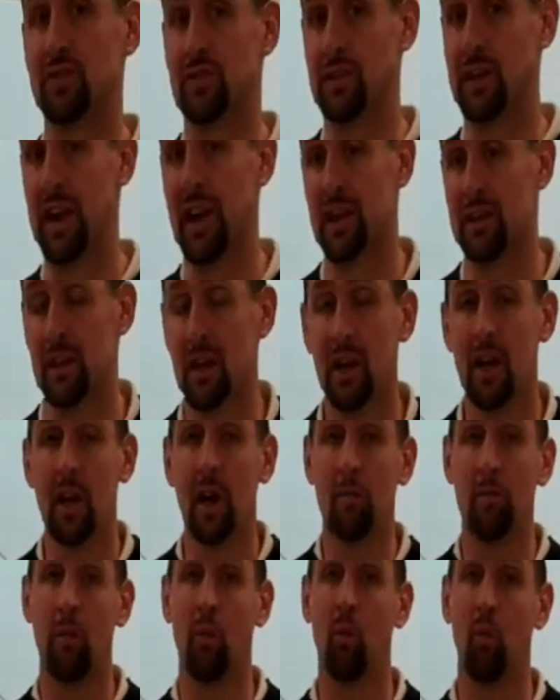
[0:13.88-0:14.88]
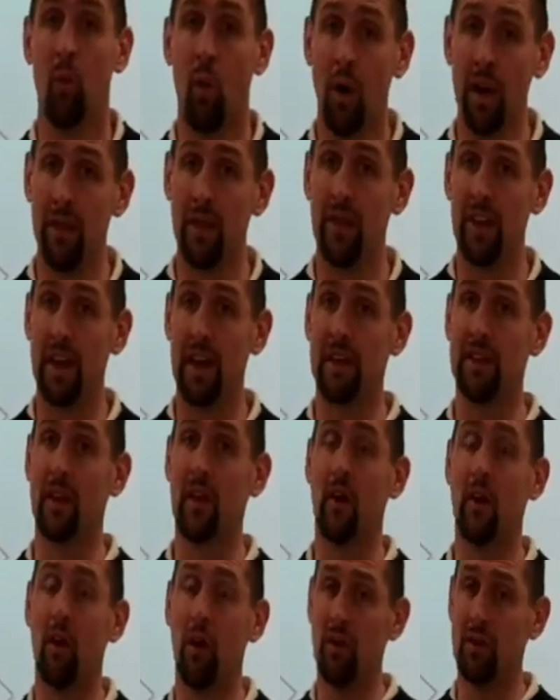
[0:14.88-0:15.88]
contract. But one thing
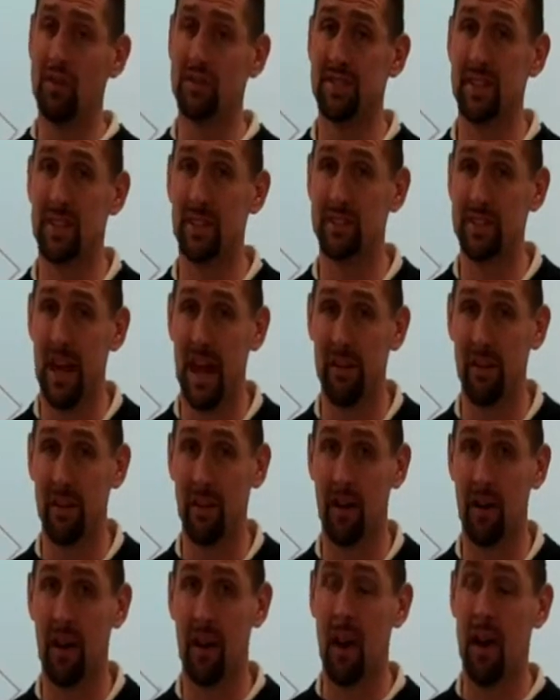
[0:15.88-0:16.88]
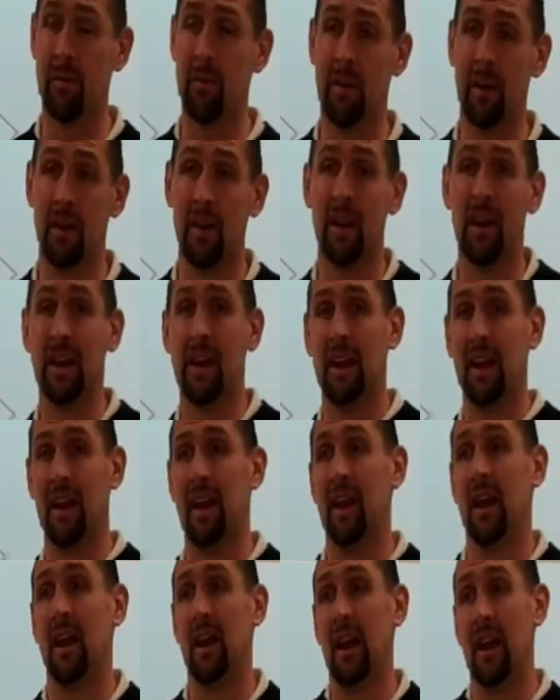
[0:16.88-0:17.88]
that all cells have in common
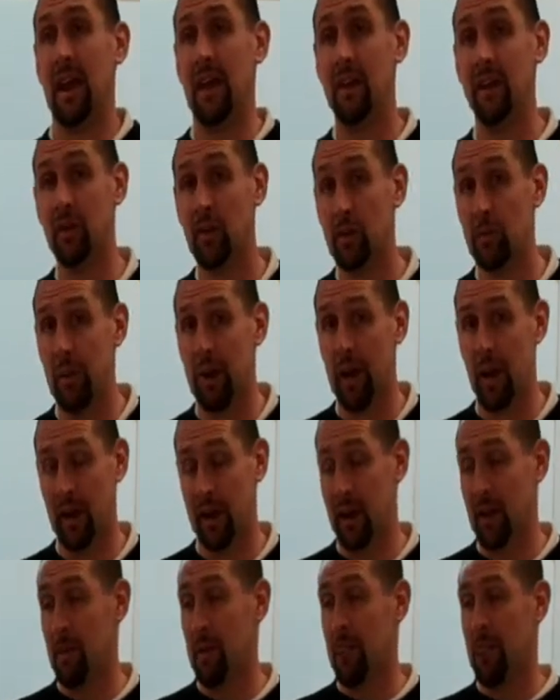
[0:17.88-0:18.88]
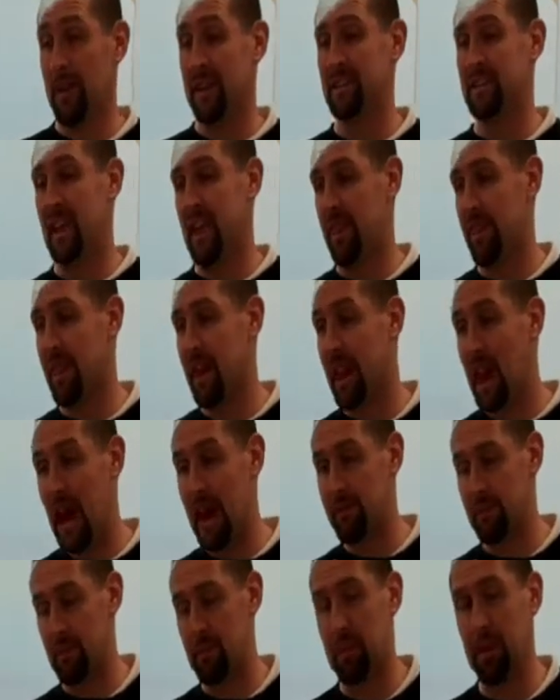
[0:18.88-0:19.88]
in your body is that they
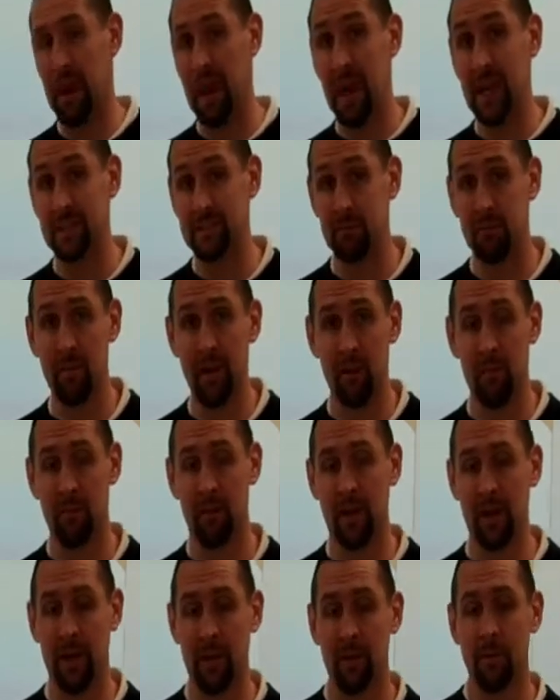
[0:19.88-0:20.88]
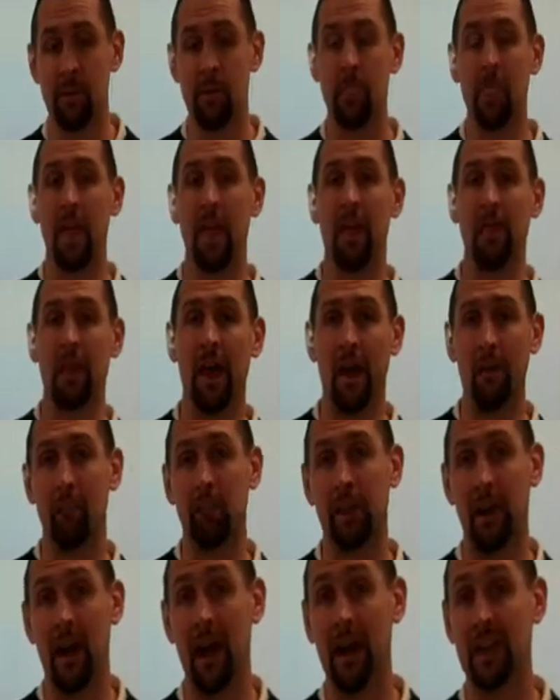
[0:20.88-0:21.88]
have a plasma membrane, and that
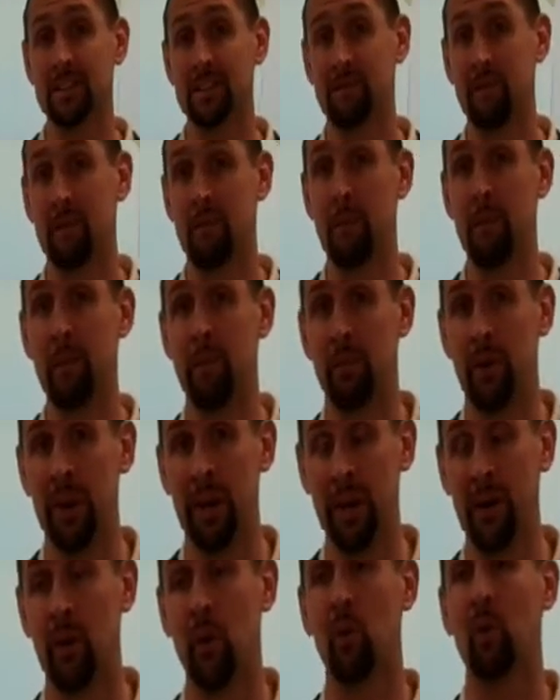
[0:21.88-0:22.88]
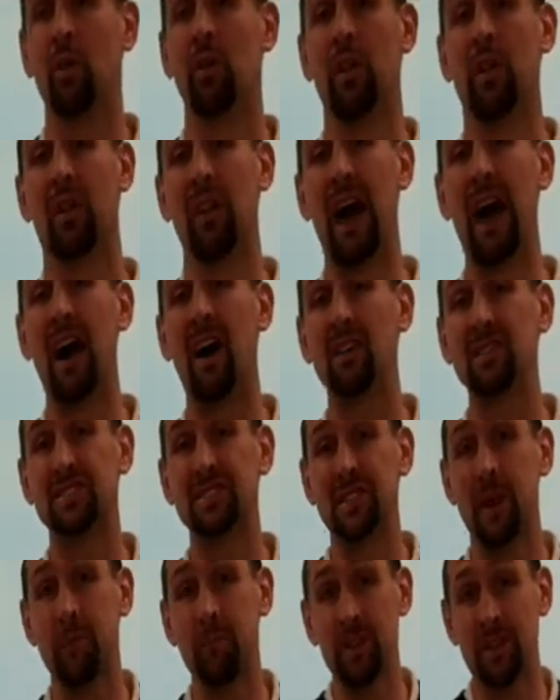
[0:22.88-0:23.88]
plasma membrane will allow
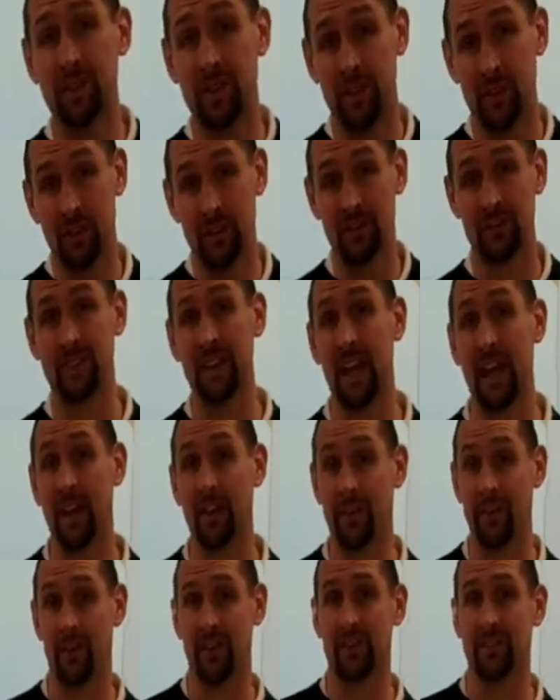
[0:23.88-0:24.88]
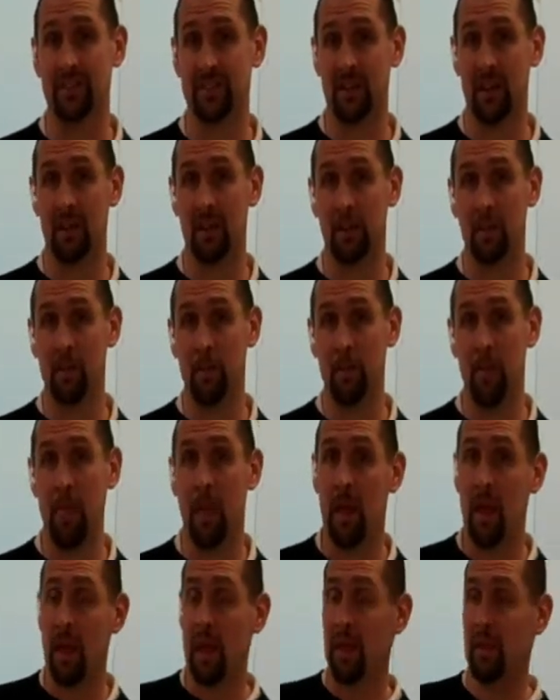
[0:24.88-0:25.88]
some materials to enter the cell.
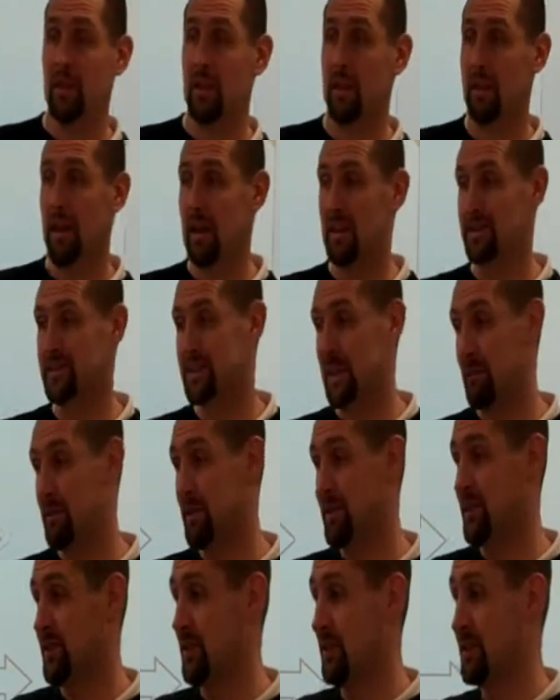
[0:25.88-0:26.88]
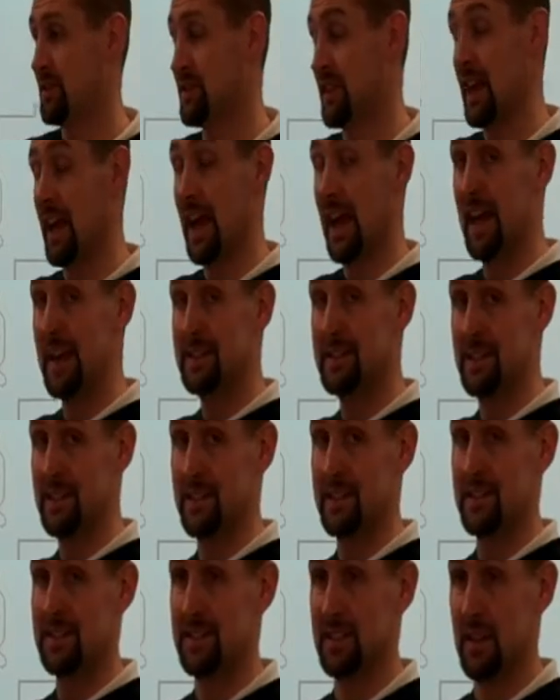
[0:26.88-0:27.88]
It'll allow some materials to exit
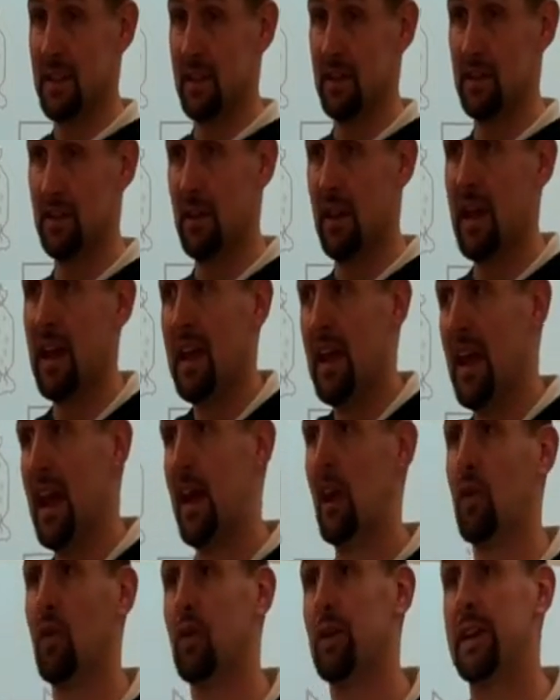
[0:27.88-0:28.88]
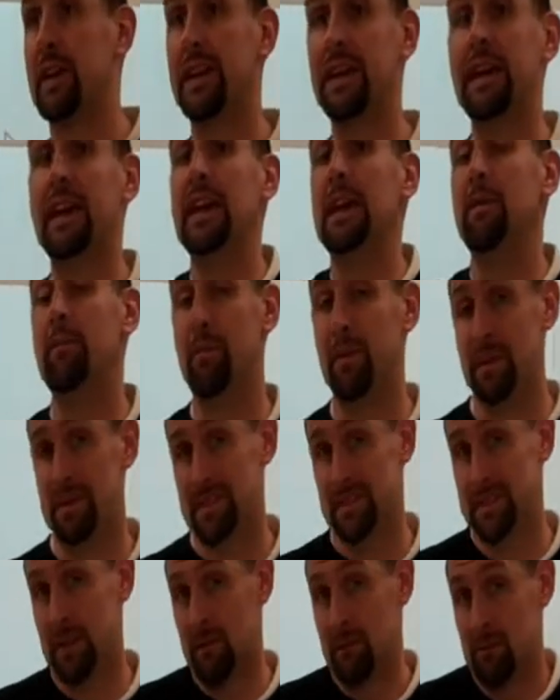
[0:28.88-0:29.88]
the cell. It'll keep
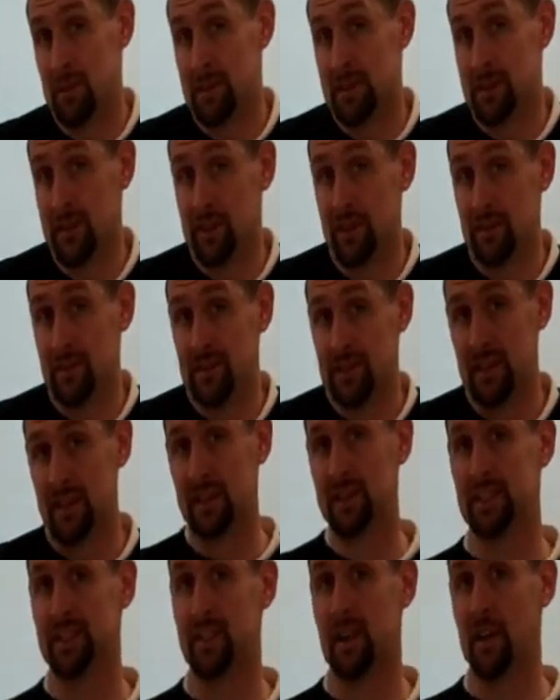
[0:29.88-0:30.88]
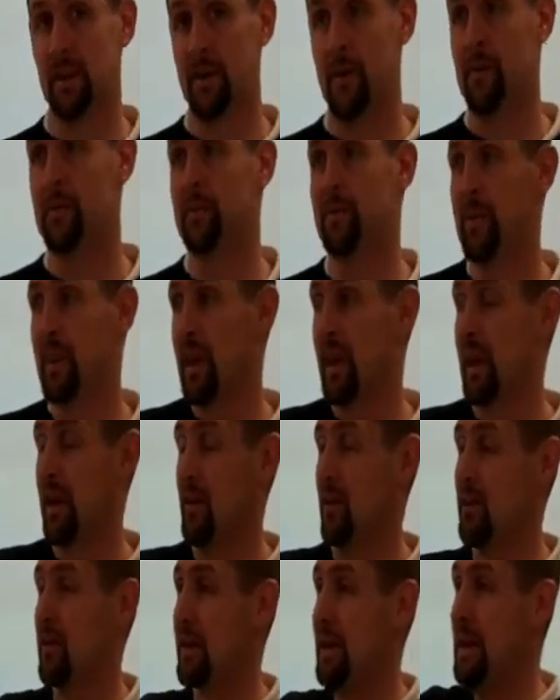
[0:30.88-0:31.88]
some materials in the cell.
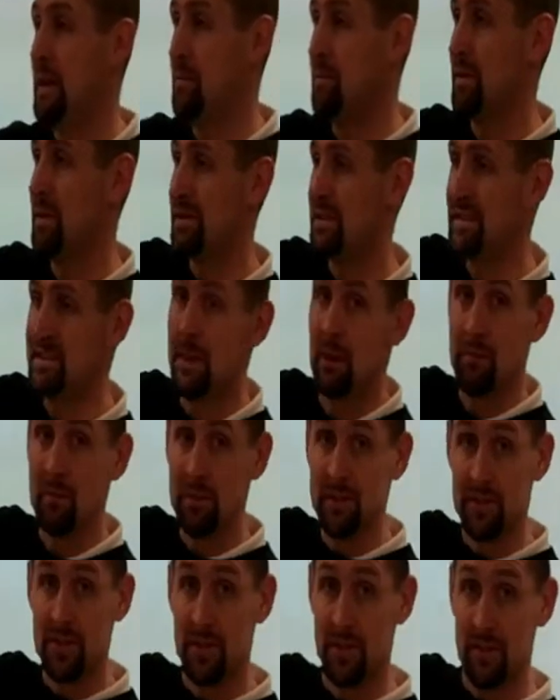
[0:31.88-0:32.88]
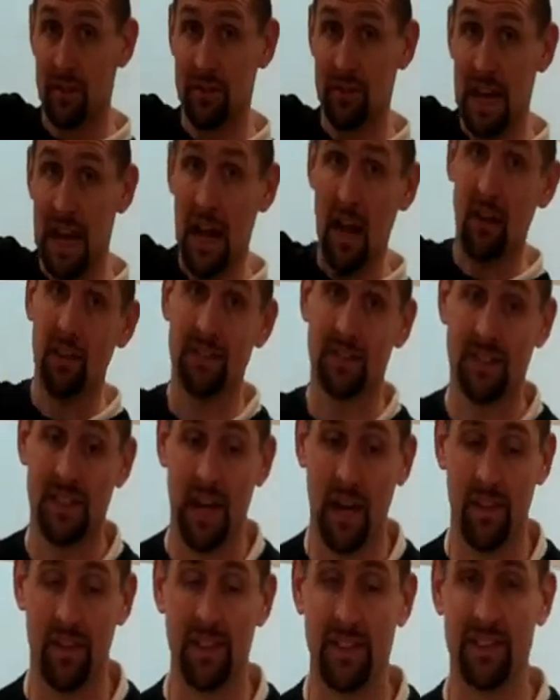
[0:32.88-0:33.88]
It'll keep some materials
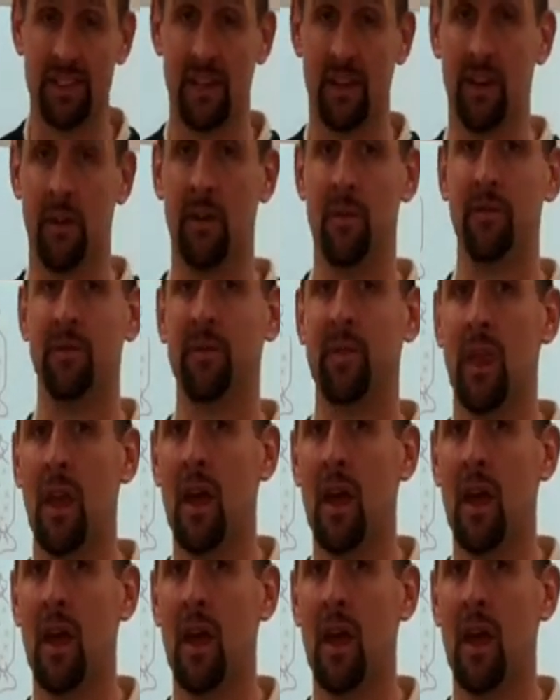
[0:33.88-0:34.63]
outside the cell.